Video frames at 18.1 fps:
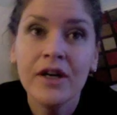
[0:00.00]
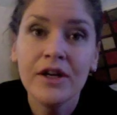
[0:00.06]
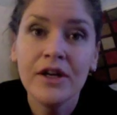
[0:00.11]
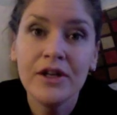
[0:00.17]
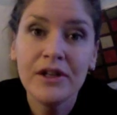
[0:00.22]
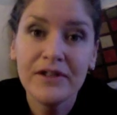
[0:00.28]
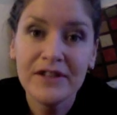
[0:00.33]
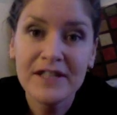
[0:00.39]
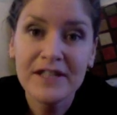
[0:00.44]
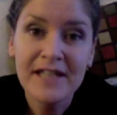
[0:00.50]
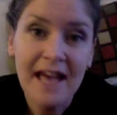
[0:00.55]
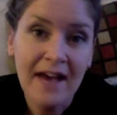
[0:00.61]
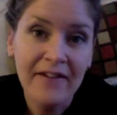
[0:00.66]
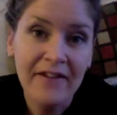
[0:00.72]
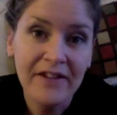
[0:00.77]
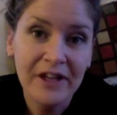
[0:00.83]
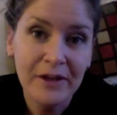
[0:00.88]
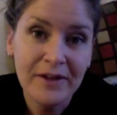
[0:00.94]
University
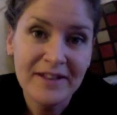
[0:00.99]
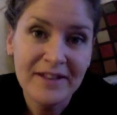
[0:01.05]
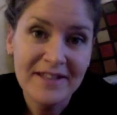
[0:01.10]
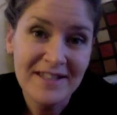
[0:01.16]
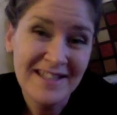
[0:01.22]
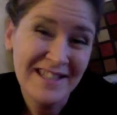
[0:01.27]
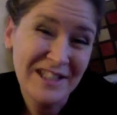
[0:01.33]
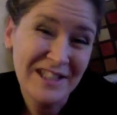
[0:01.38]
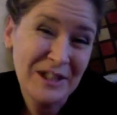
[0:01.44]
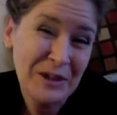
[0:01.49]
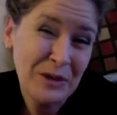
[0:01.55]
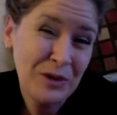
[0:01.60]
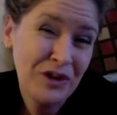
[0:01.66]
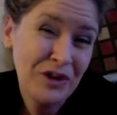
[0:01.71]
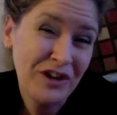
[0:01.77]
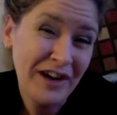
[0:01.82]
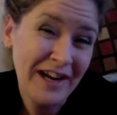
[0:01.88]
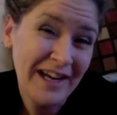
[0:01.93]
Avenue is a slow
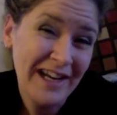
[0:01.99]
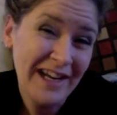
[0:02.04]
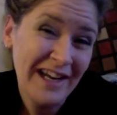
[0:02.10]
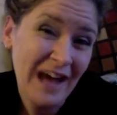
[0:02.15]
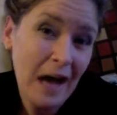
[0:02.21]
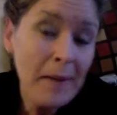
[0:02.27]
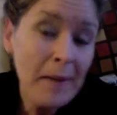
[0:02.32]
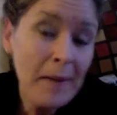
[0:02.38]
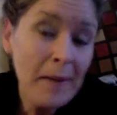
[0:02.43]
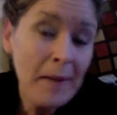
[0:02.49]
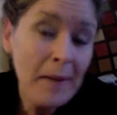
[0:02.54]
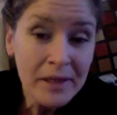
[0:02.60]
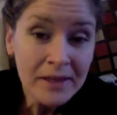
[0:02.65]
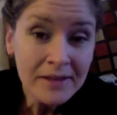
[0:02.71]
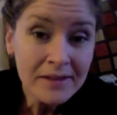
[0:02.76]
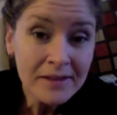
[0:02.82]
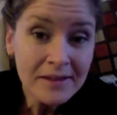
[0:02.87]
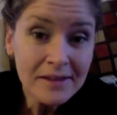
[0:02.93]
grade up
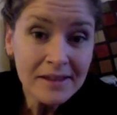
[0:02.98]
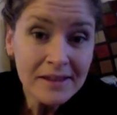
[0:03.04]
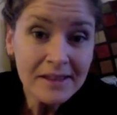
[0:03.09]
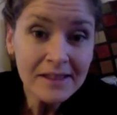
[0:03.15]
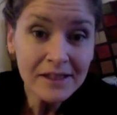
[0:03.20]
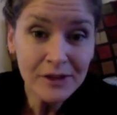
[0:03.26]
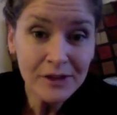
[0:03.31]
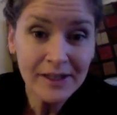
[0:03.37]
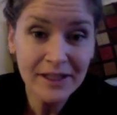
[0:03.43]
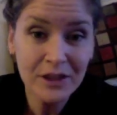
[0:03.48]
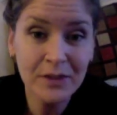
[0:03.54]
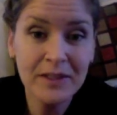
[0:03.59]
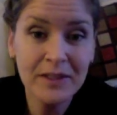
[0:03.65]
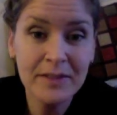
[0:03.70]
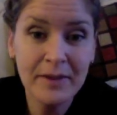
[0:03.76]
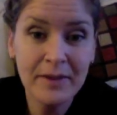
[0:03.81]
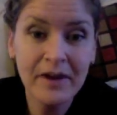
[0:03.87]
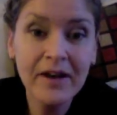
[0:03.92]
until you get to
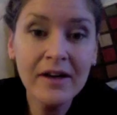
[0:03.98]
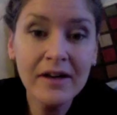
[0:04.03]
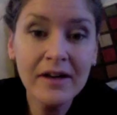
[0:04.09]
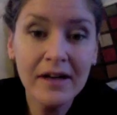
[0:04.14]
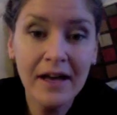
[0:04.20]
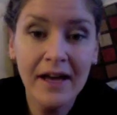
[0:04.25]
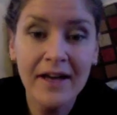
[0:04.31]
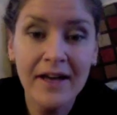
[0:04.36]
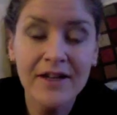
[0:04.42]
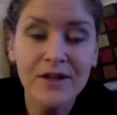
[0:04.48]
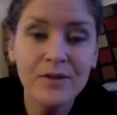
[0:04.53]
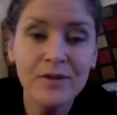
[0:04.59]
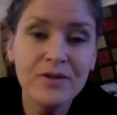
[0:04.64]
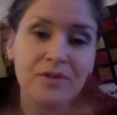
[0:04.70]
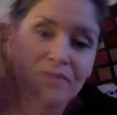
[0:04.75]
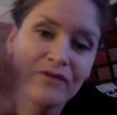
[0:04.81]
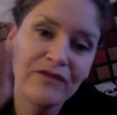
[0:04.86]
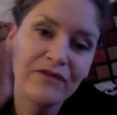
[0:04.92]
Queen's Park, and you
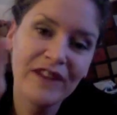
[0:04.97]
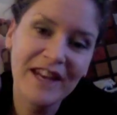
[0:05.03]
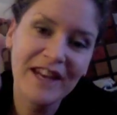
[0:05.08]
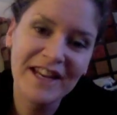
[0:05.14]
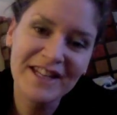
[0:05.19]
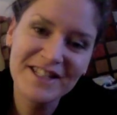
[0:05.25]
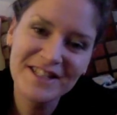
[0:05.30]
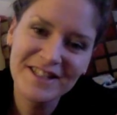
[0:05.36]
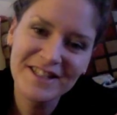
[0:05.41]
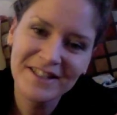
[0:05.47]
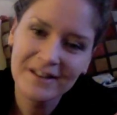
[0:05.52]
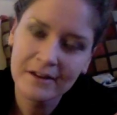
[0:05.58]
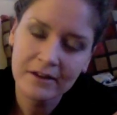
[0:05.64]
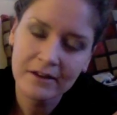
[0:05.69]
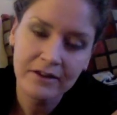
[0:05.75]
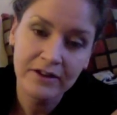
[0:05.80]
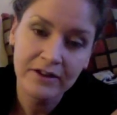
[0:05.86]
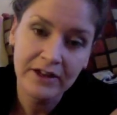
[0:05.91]
finish,
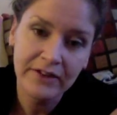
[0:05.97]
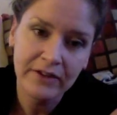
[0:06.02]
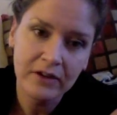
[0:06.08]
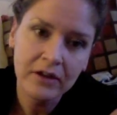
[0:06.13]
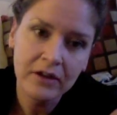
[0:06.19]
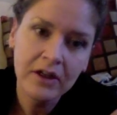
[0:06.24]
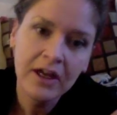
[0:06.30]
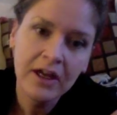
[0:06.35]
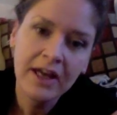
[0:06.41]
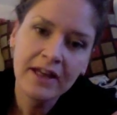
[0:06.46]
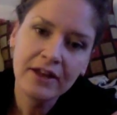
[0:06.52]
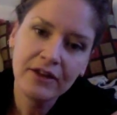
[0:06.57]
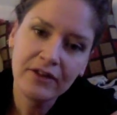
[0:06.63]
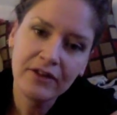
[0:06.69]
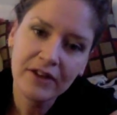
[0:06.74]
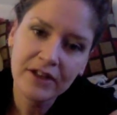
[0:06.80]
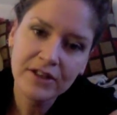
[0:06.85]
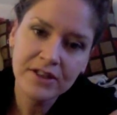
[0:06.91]
they're evil, you
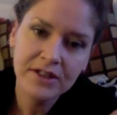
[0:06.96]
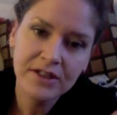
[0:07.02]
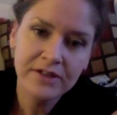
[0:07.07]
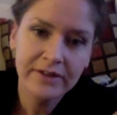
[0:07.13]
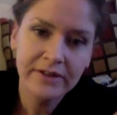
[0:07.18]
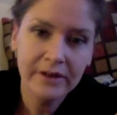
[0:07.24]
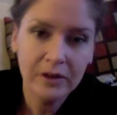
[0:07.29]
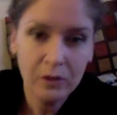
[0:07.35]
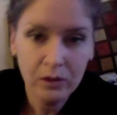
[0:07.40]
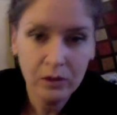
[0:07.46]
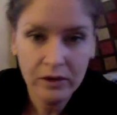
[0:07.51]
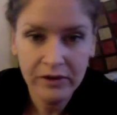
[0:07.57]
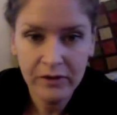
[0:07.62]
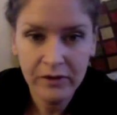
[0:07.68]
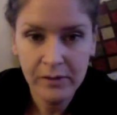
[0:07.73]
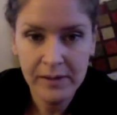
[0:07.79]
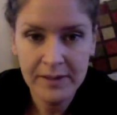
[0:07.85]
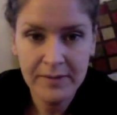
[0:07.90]
finish just around the corner
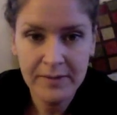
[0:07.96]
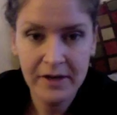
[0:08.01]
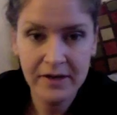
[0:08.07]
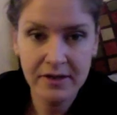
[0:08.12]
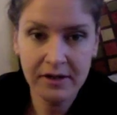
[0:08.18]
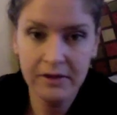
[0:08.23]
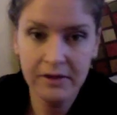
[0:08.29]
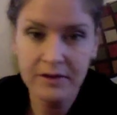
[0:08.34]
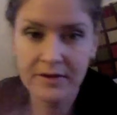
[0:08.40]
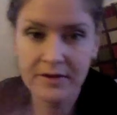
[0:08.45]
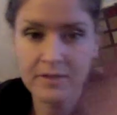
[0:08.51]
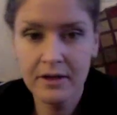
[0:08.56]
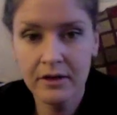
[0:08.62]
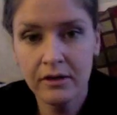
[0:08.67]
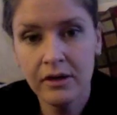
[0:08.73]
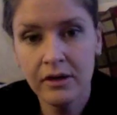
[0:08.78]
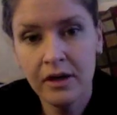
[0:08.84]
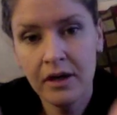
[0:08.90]
of Queen's Park Circle.
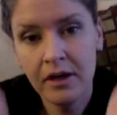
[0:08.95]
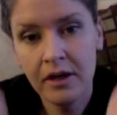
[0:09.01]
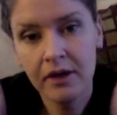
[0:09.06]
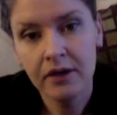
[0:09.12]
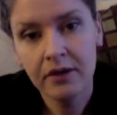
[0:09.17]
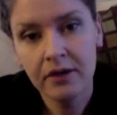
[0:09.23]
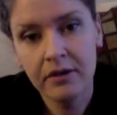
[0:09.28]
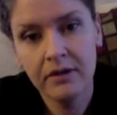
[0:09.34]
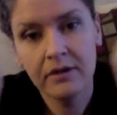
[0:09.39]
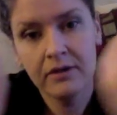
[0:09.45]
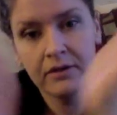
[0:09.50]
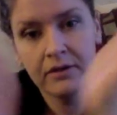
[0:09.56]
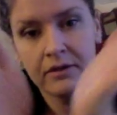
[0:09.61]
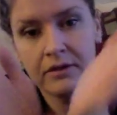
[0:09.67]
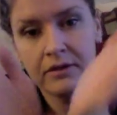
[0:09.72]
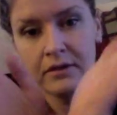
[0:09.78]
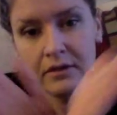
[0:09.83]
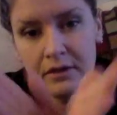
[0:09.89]
So
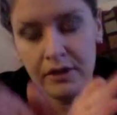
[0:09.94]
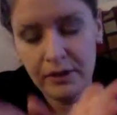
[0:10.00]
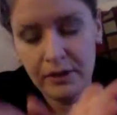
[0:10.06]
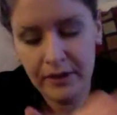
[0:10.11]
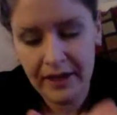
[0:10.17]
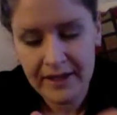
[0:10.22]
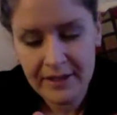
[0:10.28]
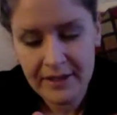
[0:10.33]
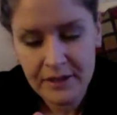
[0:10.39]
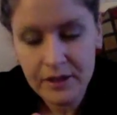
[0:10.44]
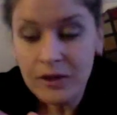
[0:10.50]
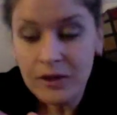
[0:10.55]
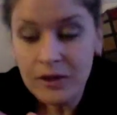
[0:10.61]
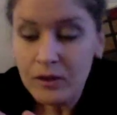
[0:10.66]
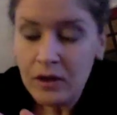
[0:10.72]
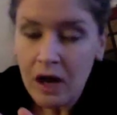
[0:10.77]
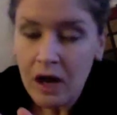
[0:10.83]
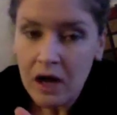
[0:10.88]
you get
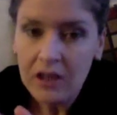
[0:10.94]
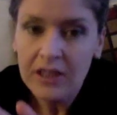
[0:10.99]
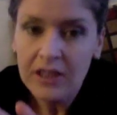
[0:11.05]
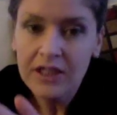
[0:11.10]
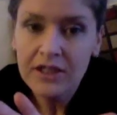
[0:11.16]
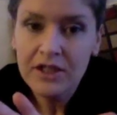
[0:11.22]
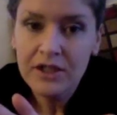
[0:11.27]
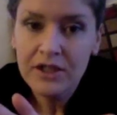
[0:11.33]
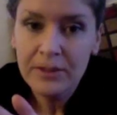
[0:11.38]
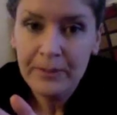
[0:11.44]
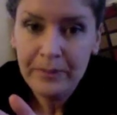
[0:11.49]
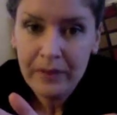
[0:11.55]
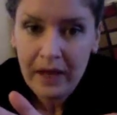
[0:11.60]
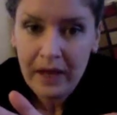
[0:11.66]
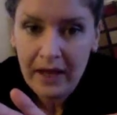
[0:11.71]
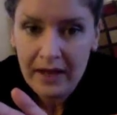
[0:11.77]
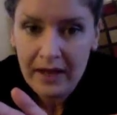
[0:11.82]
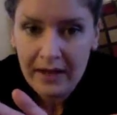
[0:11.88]
to College,
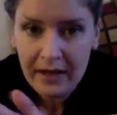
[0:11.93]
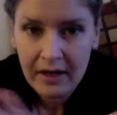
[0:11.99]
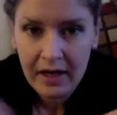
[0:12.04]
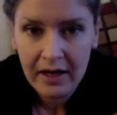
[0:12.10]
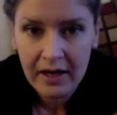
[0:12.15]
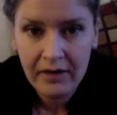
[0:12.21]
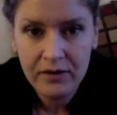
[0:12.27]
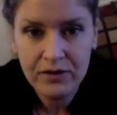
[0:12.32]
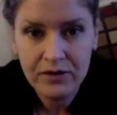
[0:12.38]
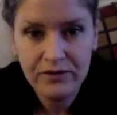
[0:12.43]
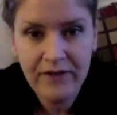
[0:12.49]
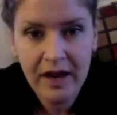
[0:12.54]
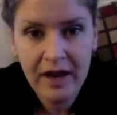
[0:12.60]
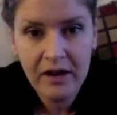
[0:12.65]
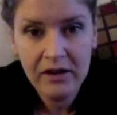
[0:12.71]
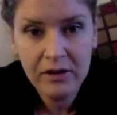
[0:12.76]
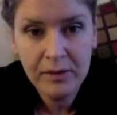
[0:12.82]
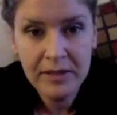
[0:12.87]
and it kind of goes
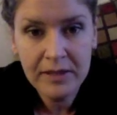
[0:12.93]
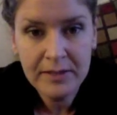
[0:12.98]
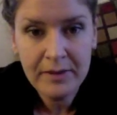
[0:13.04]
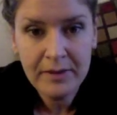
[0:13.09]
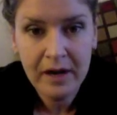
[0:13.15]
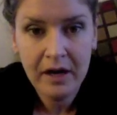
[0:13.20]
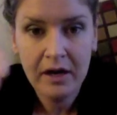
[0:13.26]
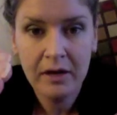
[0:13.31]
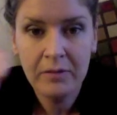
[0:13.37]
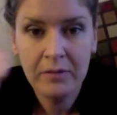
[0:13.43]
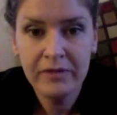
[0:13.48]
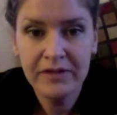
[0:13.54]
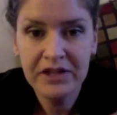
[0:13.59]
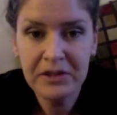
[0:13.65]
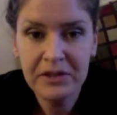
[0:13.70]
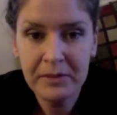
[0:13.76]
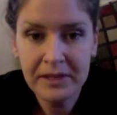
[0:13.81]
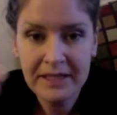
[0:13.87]
around Queen's Park, our
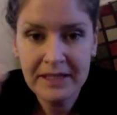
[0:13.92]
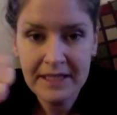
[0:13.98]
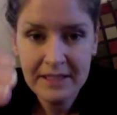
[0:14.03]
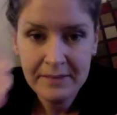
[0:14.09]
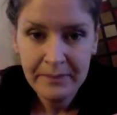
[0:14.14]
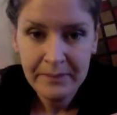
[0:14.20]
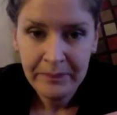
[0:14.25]
provincial building.